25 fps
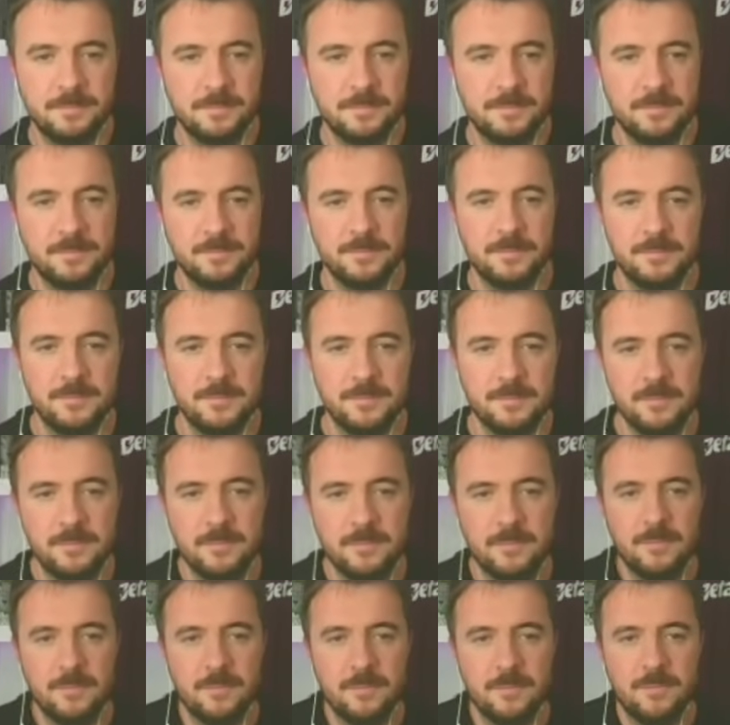
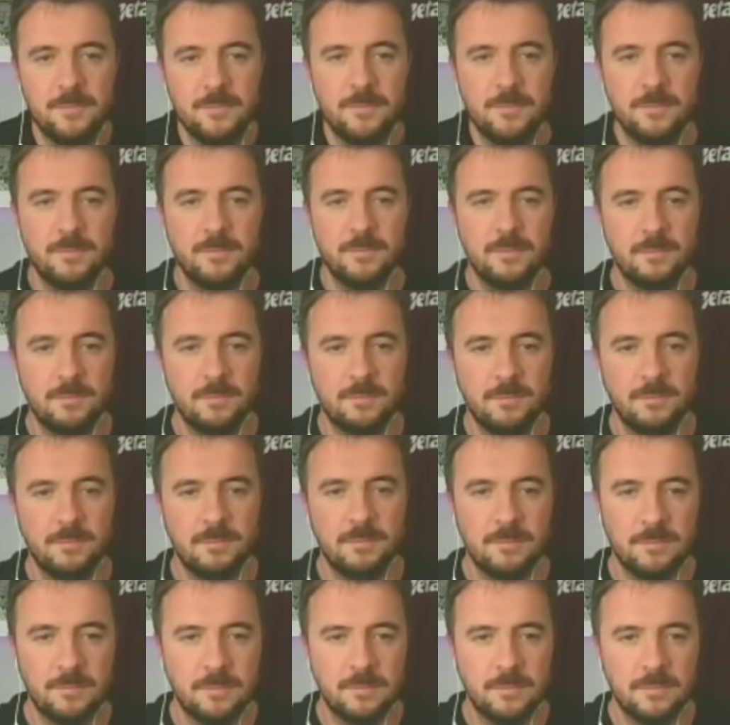
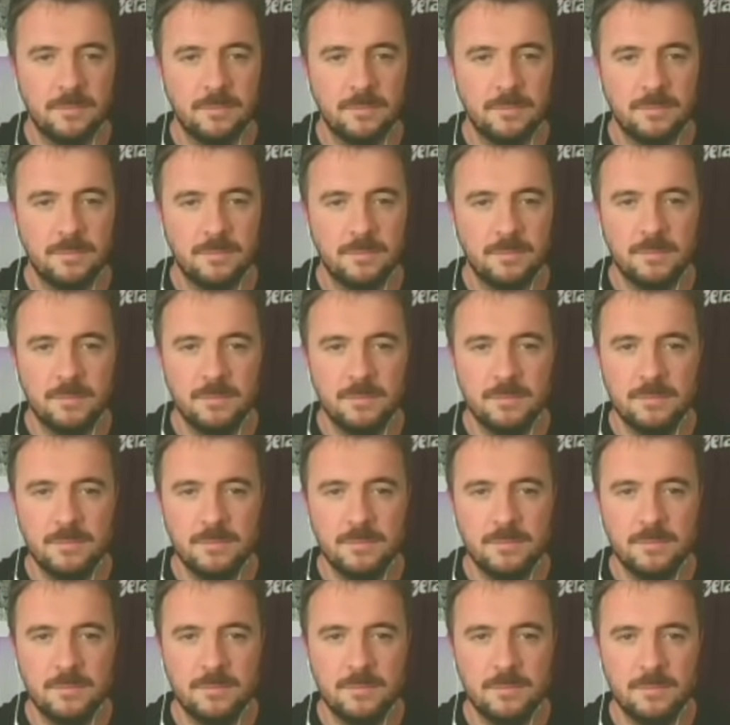
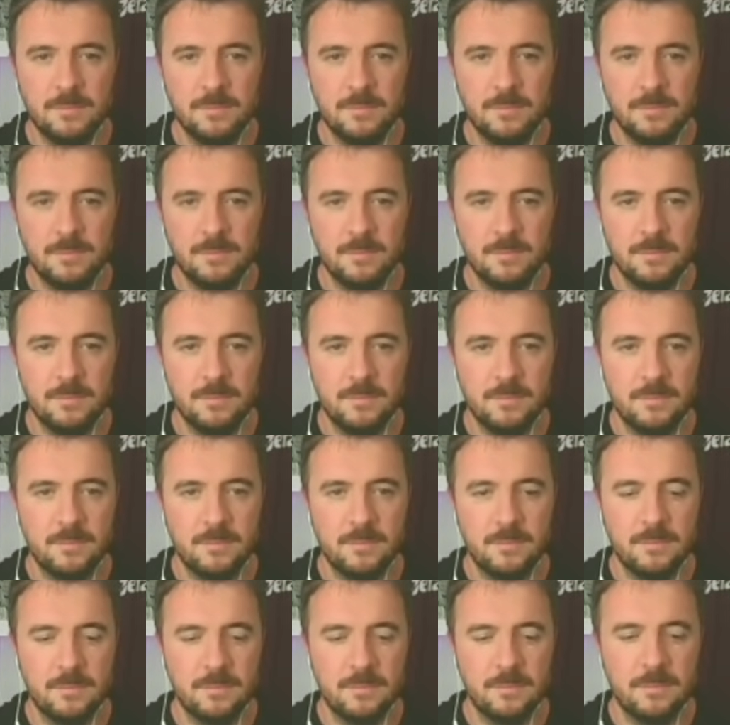
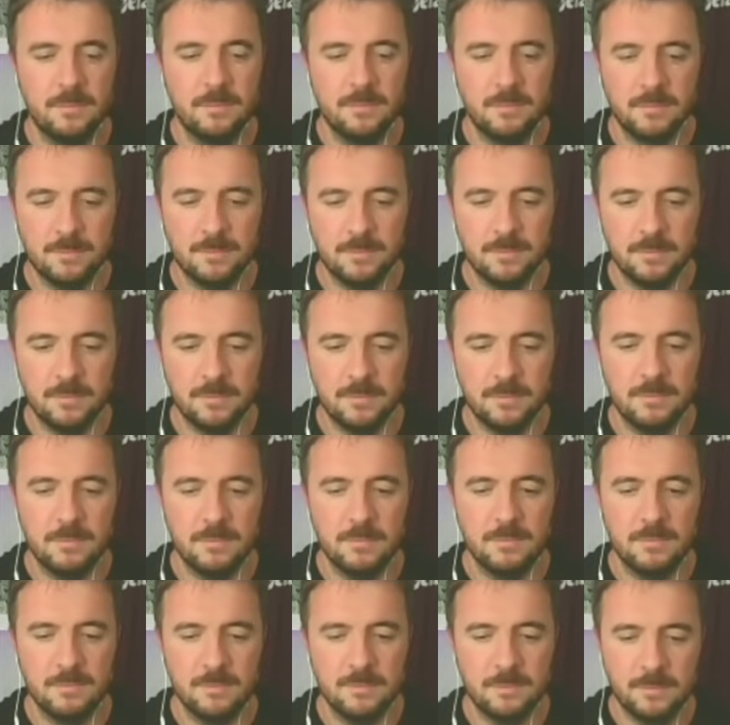
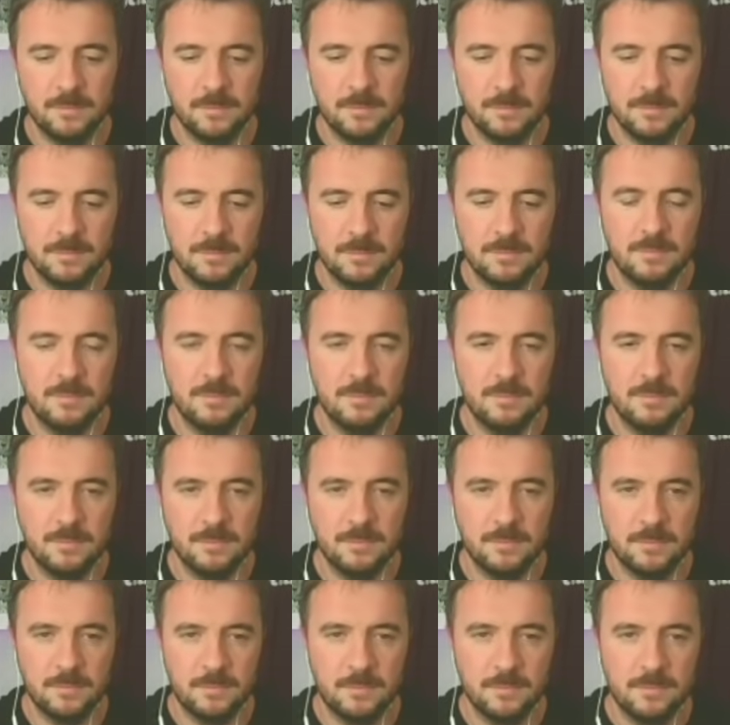
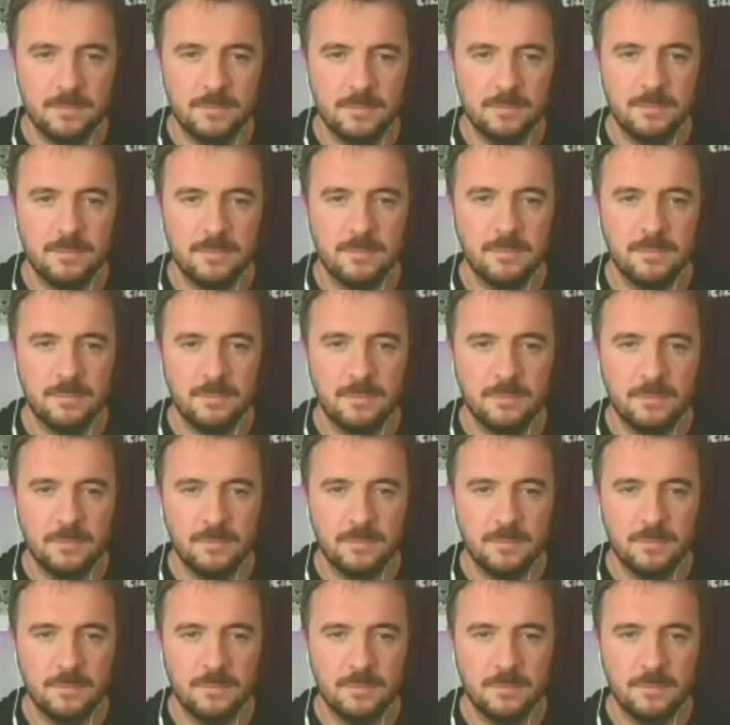(silent)